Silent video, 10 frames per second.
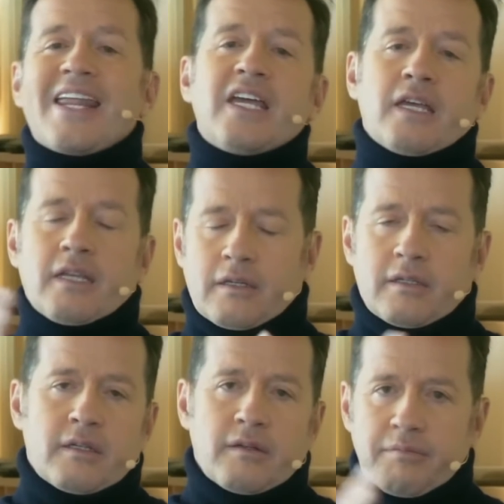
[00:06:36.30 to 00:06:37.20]
Planning
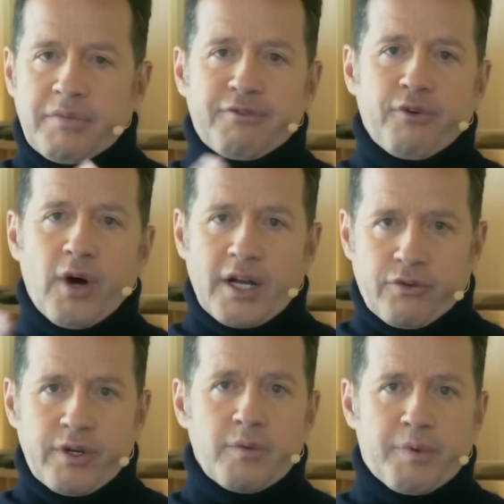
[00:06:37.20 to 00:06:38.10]
before
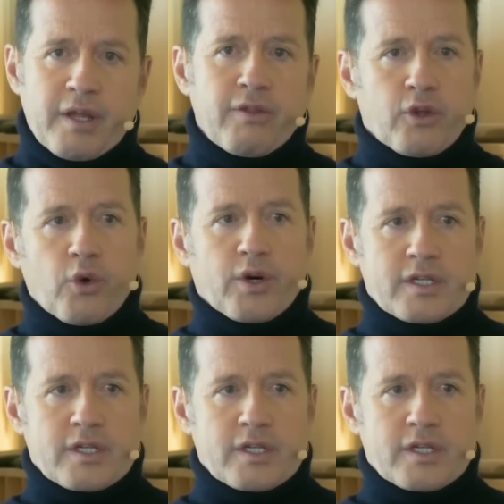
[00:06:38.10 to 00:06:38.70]
actually opening the